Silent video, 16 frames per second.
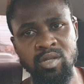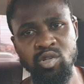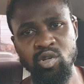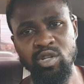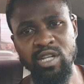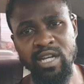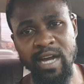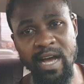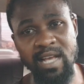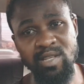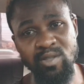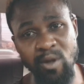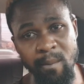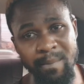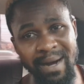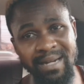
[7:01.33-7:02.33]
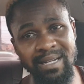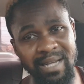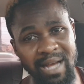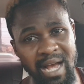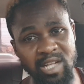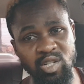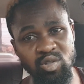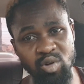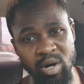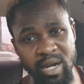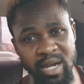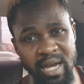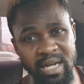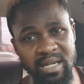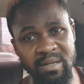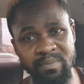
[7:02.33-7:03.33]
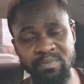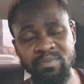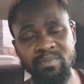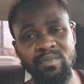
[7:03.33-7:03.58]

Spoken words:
So the car is not bad. The car is rugged.